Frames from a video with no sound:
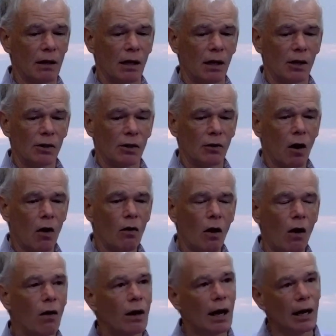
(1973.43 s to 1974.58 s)
So no
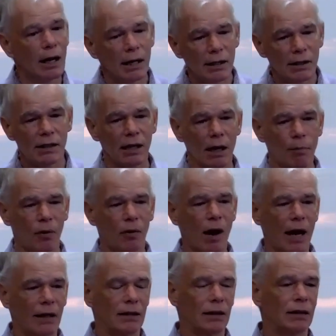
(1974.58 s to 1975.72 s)
longer
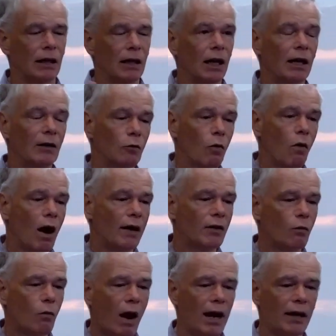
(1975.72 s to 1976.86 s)
separated in quite
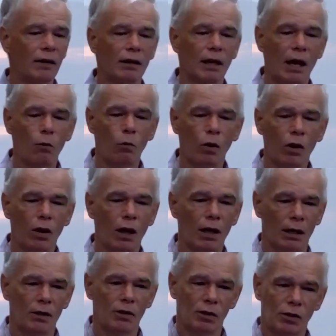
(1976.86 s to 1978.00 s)
the way that they were
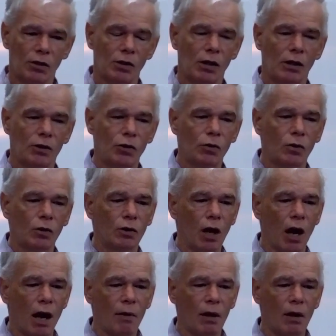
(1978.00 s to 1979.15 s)
just a short
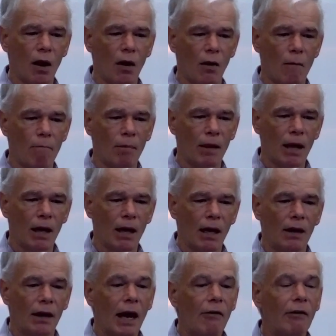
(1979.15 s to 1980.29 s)
time ago.
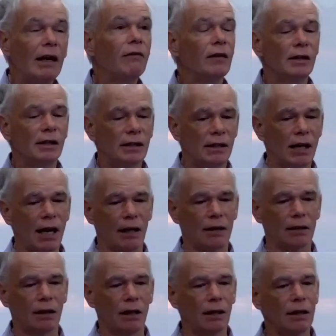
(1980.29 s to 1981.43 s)
They are even set
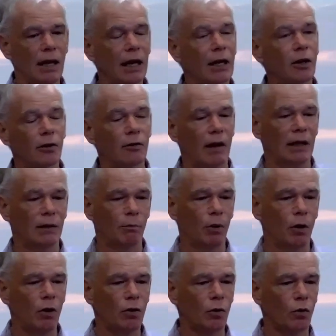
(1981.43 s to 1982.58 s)
in their correct
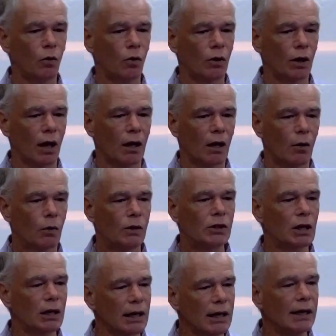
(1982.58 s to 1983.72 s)
birth order, which clearly